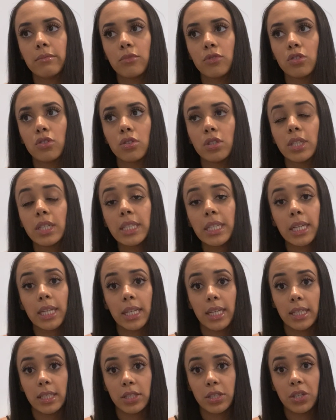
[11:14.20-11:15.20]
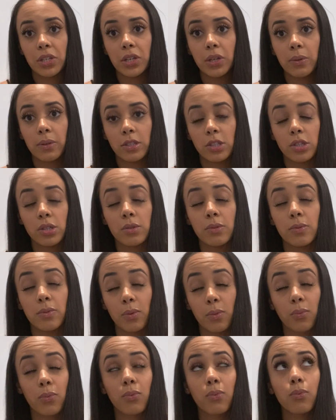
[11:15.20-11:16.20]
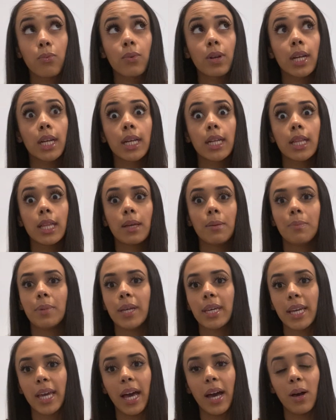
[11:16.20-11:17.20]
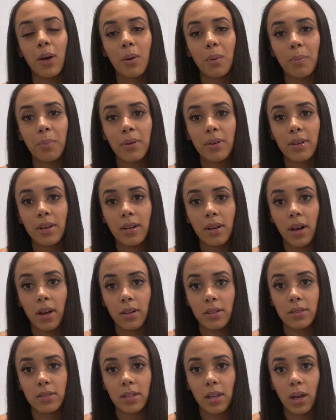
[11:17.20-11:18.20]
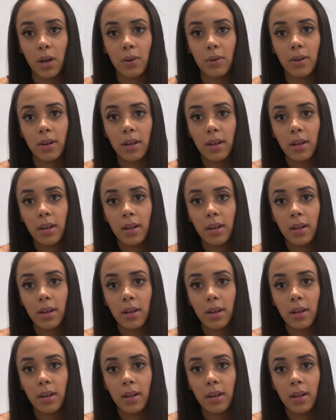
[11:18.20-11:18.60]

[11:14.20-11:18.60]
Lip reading: she did it too, and she was a really big help also.